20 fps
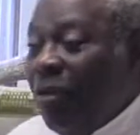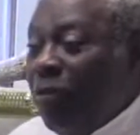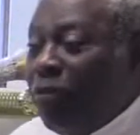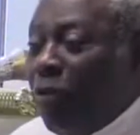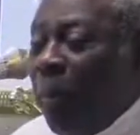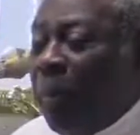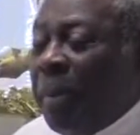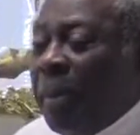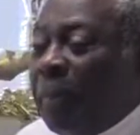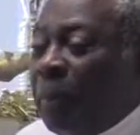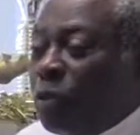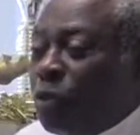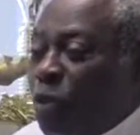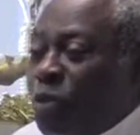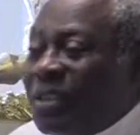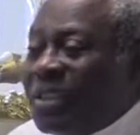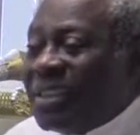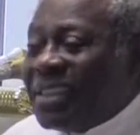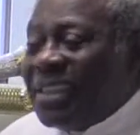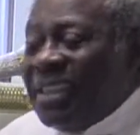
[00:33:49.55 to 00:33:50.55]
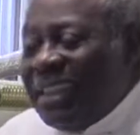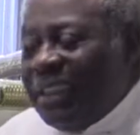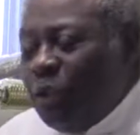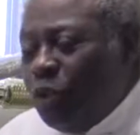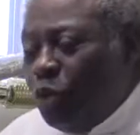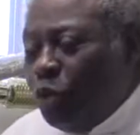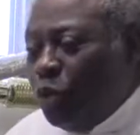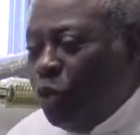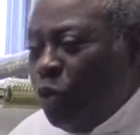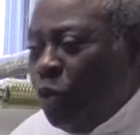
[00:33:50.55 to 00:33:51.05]
for people to see
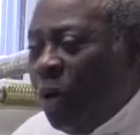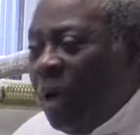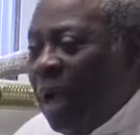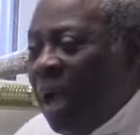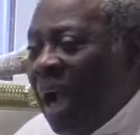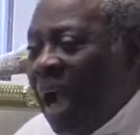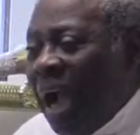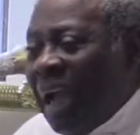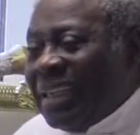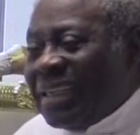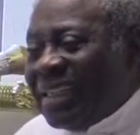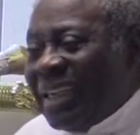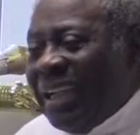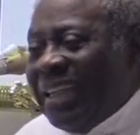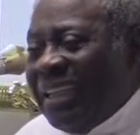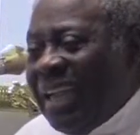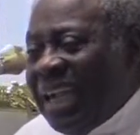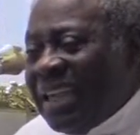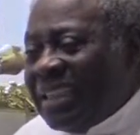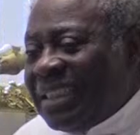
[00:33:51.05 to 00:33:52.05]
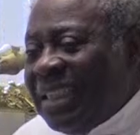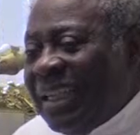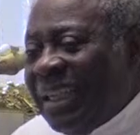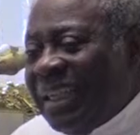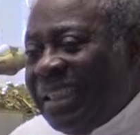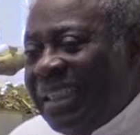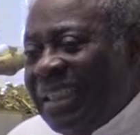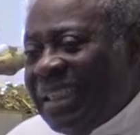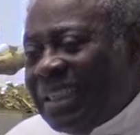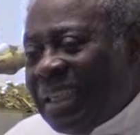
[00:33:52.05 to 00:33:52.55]
you and say, yes,
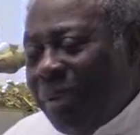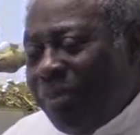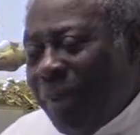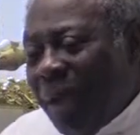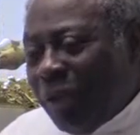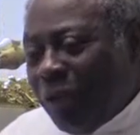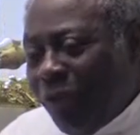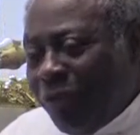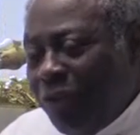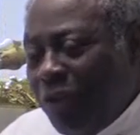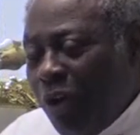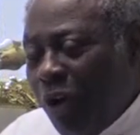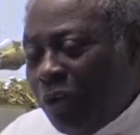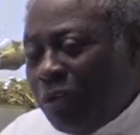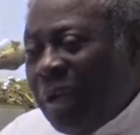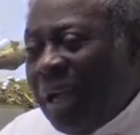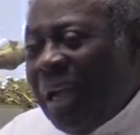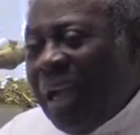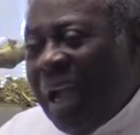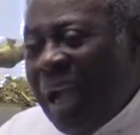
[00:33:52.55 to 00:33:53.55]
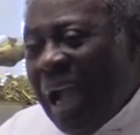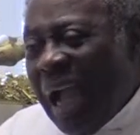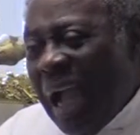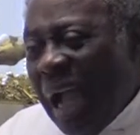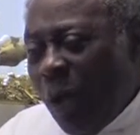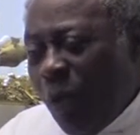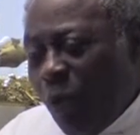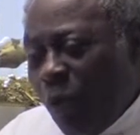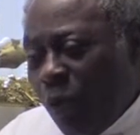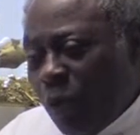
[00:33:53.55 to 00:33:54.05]
this is a man of God,
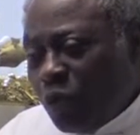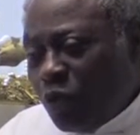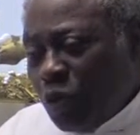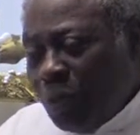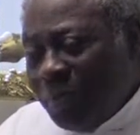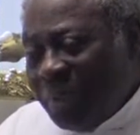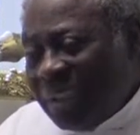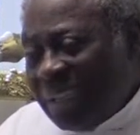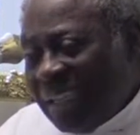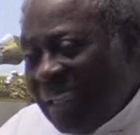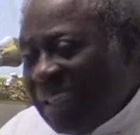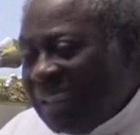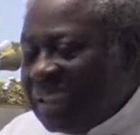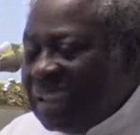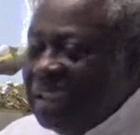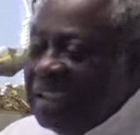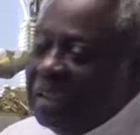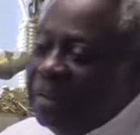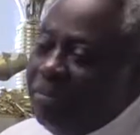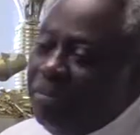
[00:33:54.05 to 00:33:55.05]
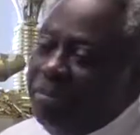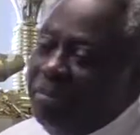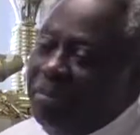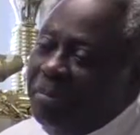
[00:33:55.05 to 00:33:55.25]
I won't imitate him.